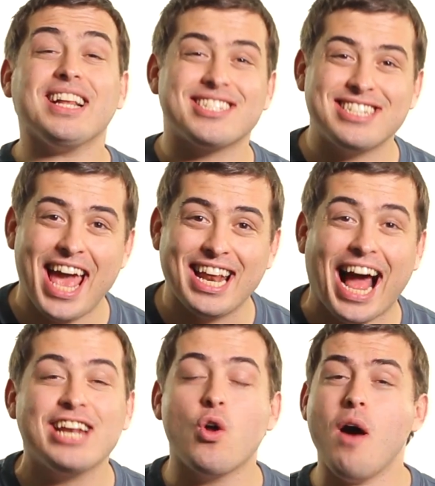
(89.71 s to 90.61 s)
said, I
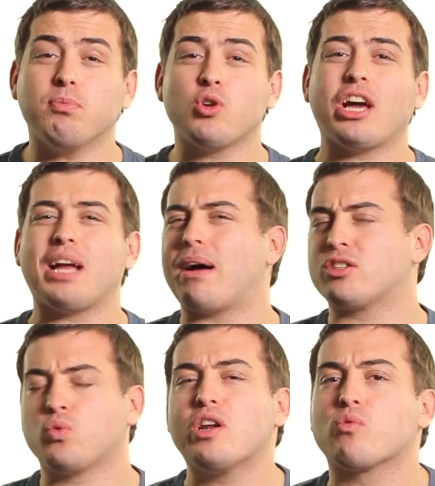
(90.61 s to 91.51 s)
know I'm talking about
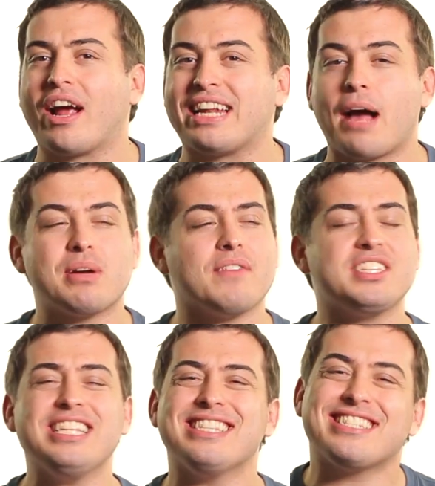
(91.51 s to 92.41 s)
Twitter right now, but I've
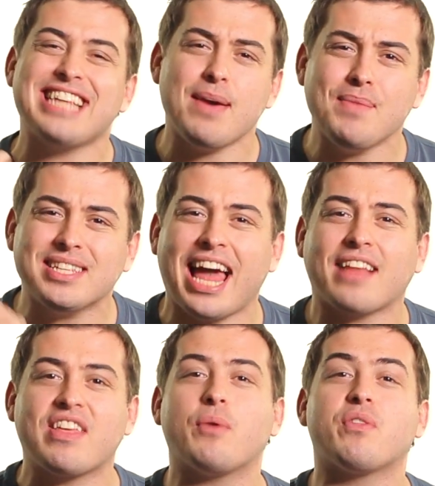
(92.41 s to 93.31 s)
seen the same exact
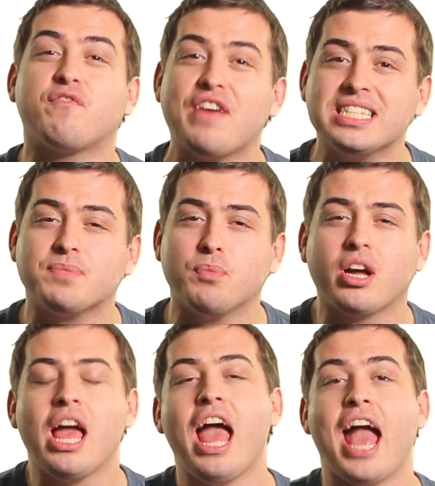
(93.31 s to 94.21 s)
thing with Facebook
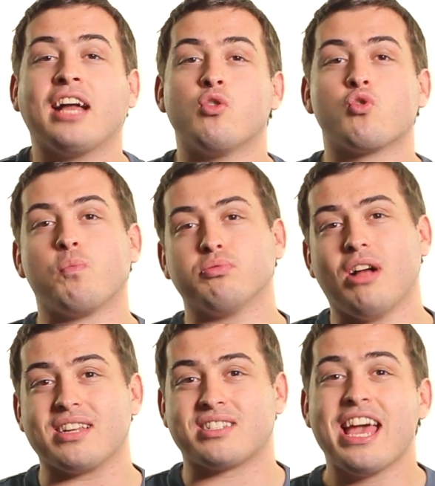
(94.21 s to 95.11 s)
and Google
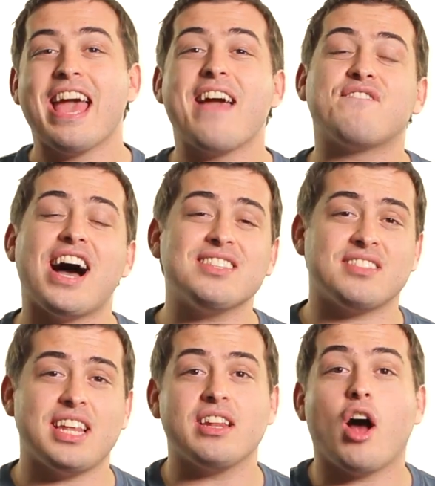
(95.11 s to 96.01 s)
plus. If I
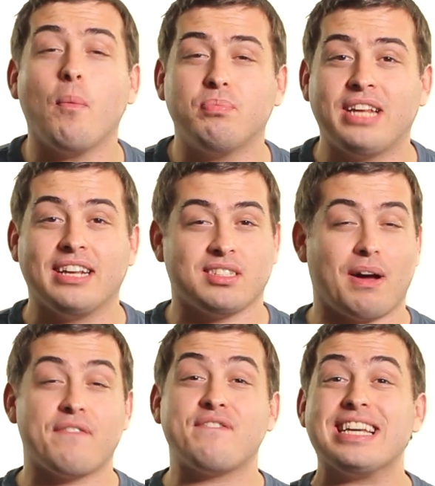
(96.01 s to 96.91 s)
send an update to
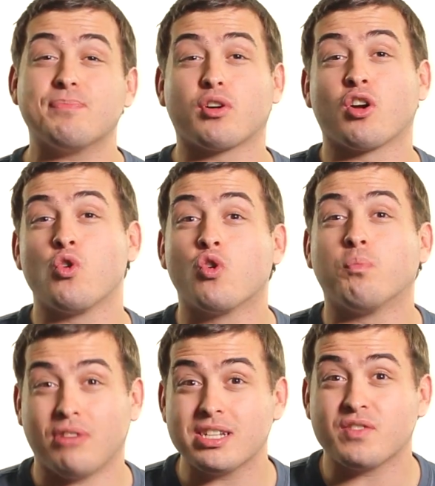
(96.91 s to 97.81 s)
my Facebook or Google
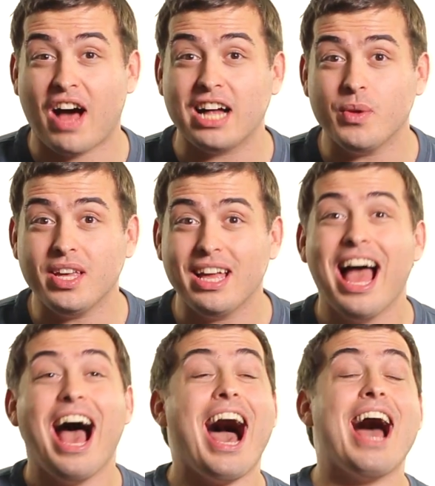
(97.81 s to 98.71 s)
plus following,
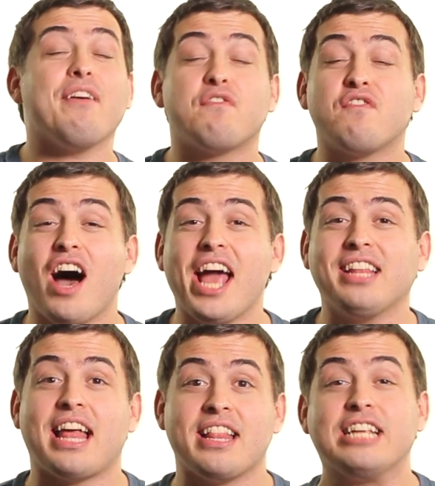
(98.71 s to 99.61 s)
I find
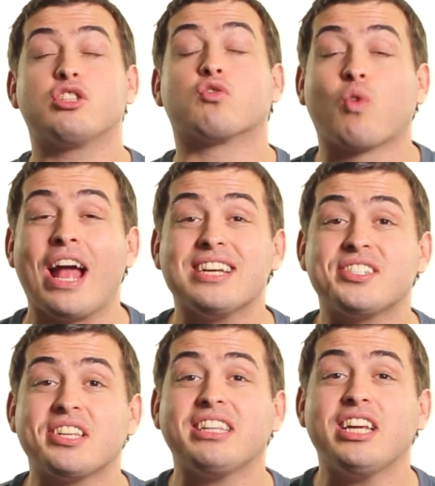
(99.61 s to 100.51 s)
that it
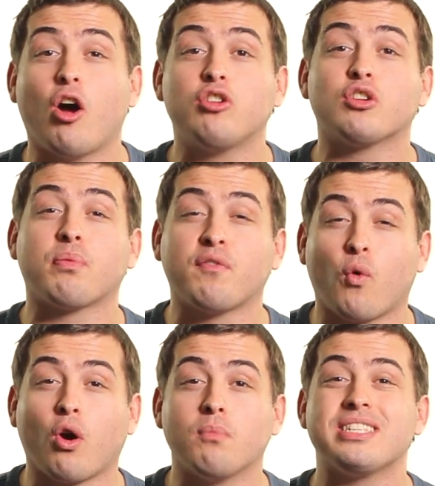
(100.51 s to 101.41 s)
drastically
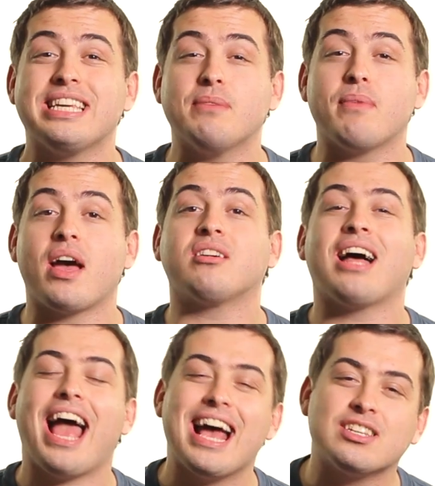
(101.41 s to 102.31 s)
underperforms email
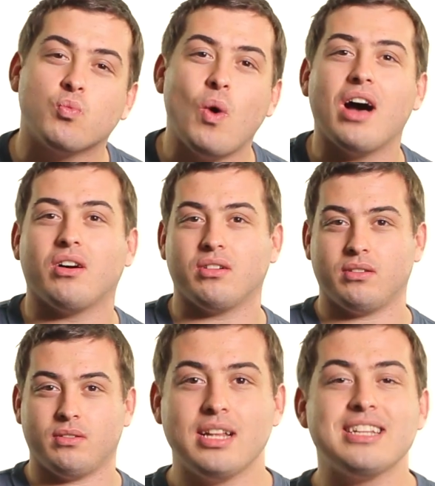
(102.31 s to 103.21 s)
as well.
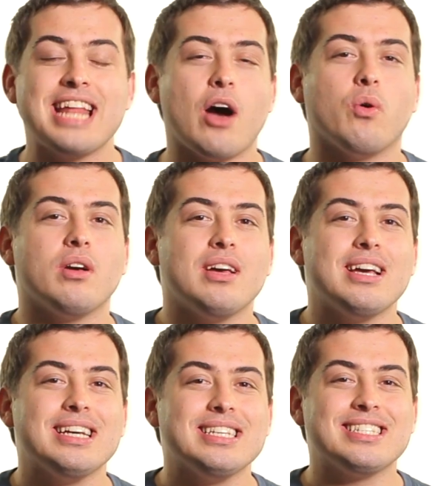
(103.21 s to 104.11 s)
Now,
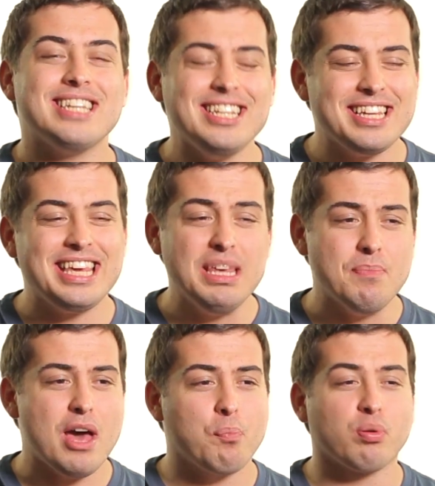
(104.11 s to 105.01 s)
since
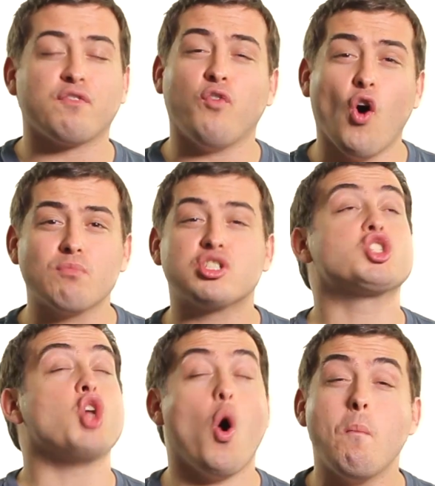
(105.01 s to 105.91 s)
email performs
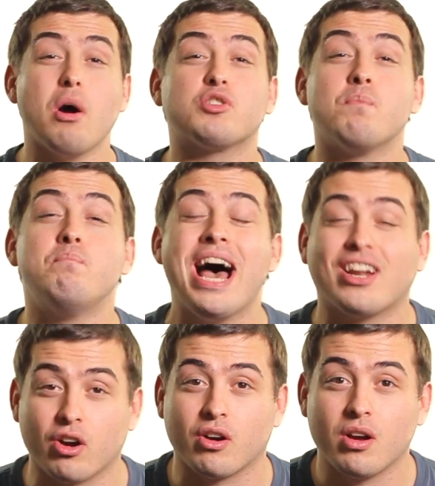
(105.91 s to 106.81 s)
so much
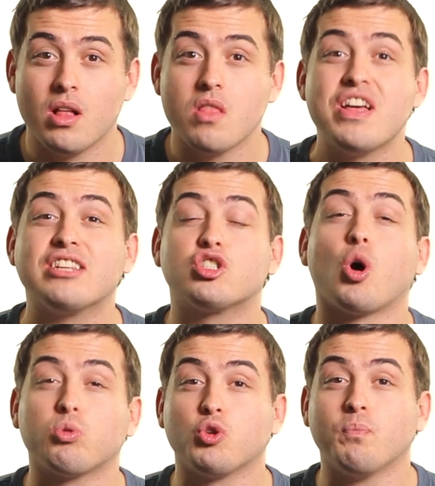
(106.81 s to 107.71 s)
better than
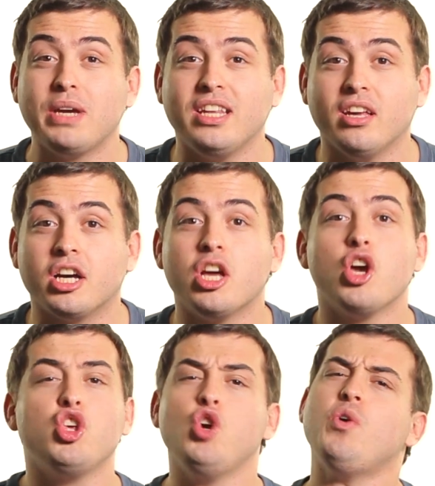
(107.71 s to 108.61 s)
social media,
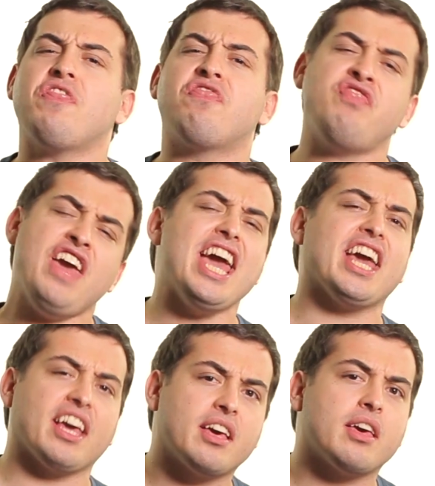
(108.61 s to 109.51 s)
you would
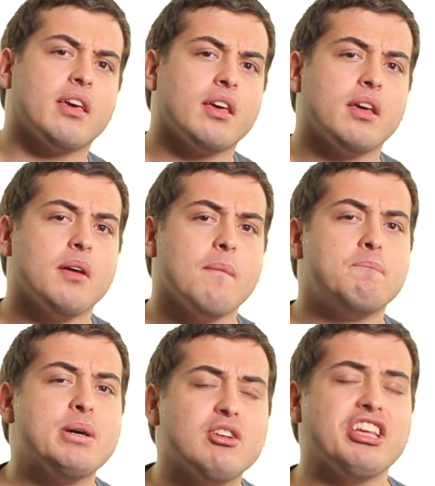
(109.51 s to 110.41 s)
think
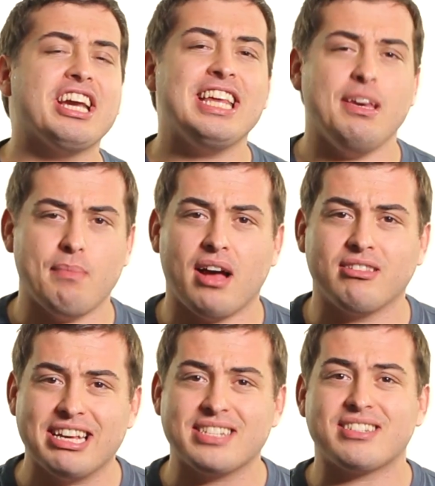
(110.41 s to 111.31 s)
building an email
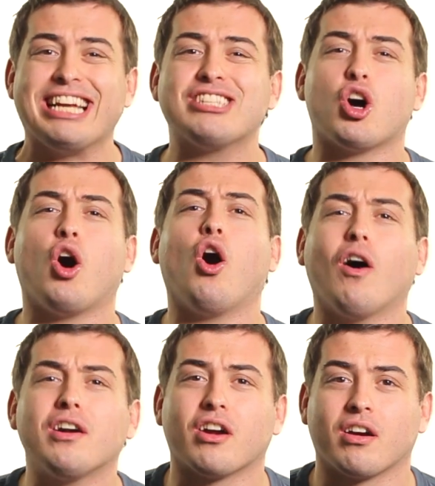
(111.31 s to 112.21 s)
list is
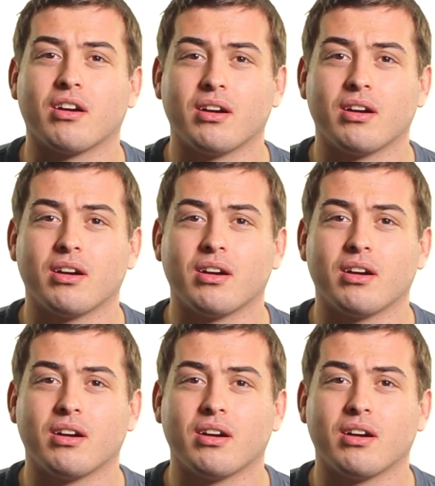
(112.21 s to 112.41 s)
harder,